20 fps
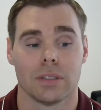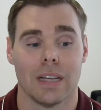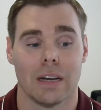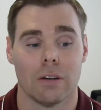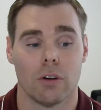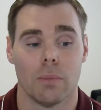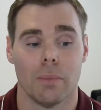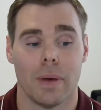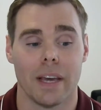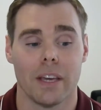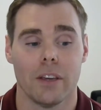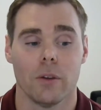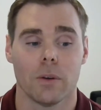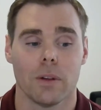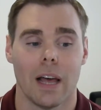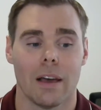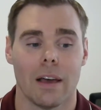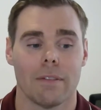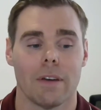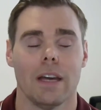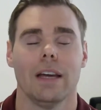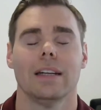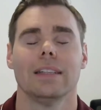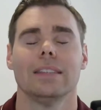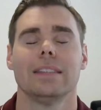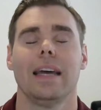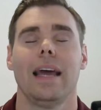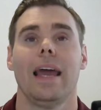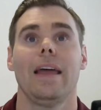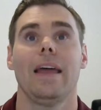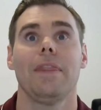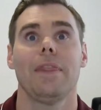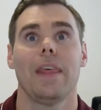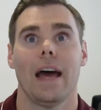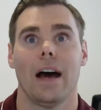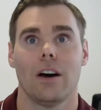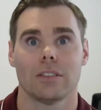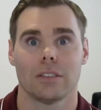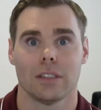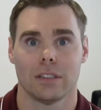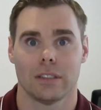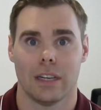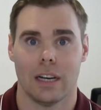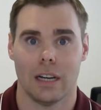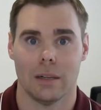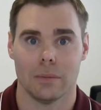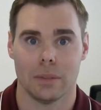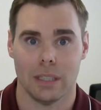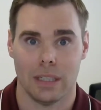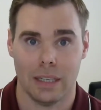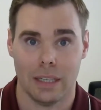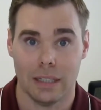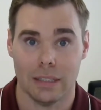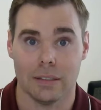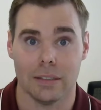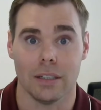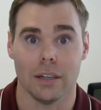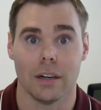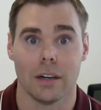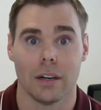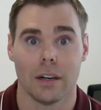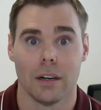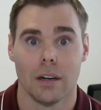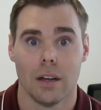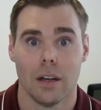That will make your life 10,000 times easier.